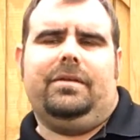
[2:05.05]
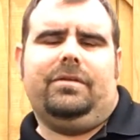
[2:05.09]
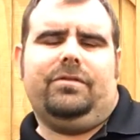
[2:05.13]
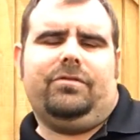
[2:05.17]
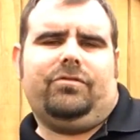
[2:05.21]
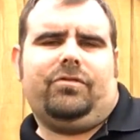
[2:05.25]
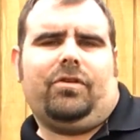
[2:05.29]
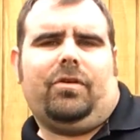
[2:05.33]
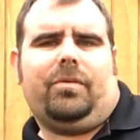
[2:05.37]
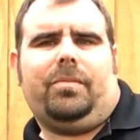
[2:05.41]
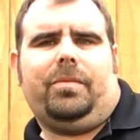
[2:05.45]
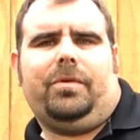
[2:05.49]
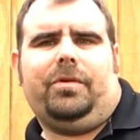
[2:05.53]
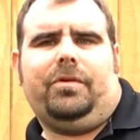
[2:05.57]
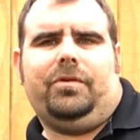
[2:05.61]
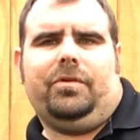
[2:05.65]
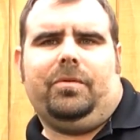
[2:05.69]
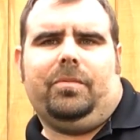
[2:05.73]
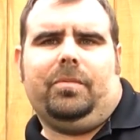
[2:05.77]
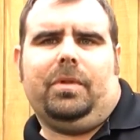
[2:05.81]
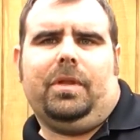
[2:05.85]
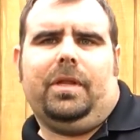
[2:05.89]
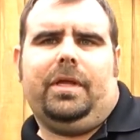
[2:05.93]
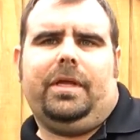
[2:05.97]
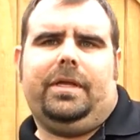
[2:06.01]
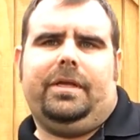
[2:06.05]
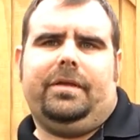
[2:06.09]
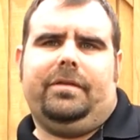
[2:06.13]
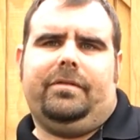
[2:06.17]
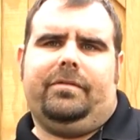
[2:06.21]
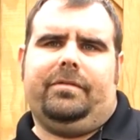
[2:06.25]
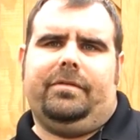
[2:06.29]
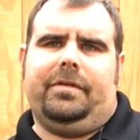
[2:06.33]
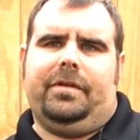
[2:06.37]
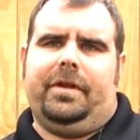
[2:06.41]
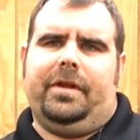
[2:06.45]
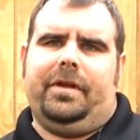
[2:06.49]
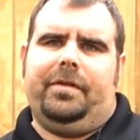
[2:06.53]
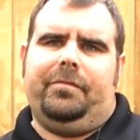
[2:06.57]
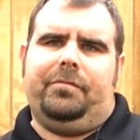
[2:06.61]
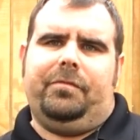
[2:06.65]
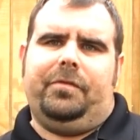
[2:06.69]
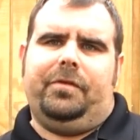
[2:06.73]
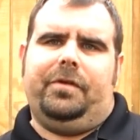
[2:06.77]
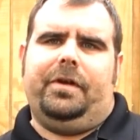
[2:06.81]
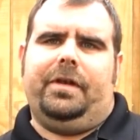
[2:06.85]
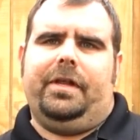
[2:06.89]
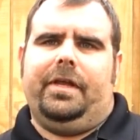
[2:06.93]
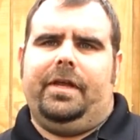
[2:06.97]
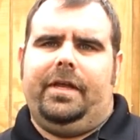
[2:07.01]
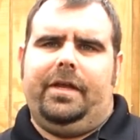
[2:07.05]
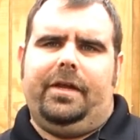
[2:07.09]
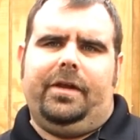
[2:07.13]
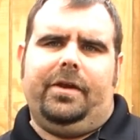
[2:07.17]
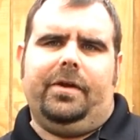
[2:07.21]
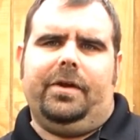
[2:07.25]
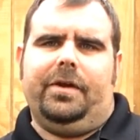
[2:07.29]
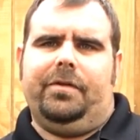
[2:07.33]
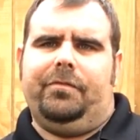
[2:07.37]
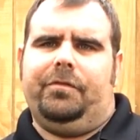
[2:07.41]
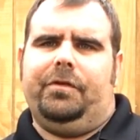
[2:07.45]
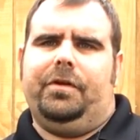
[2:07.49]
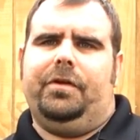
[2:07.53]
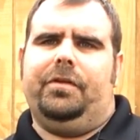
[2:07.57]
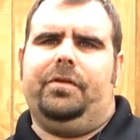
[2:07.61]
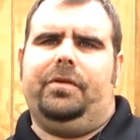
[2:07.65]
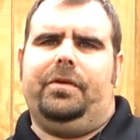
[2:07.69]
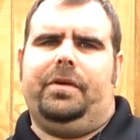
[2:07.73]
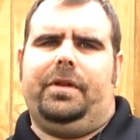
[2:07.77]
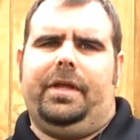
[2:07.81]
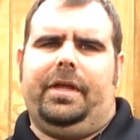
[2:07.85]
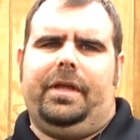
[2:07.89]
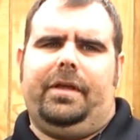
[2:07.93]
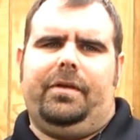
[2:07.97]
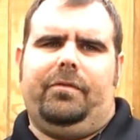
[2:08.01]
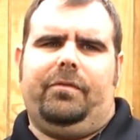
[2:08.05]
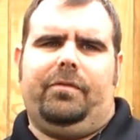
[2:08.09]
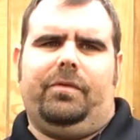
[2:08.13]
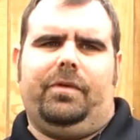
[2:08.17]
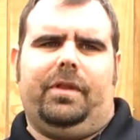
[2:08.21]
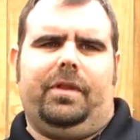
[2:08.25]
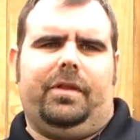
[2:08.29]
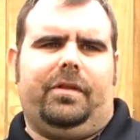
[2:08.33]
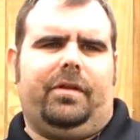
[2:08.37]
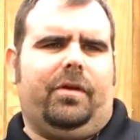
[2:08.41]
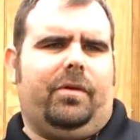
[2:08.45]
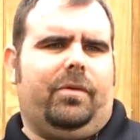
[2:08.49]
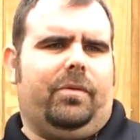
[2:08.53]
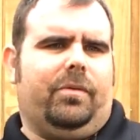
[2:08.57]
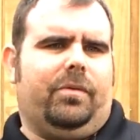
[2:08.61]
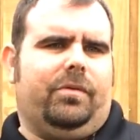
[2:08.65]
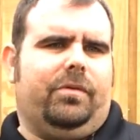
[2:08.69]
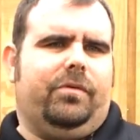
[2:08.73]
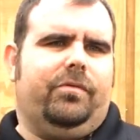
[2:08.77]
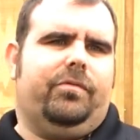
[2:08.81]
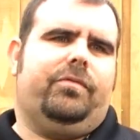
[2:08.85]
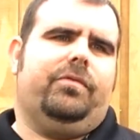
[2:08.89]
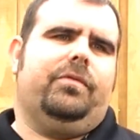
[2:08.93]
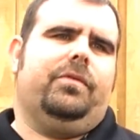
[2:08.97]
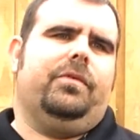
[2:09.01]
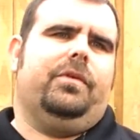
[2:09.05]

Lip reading: sharpening your blades every day or every other day with a total of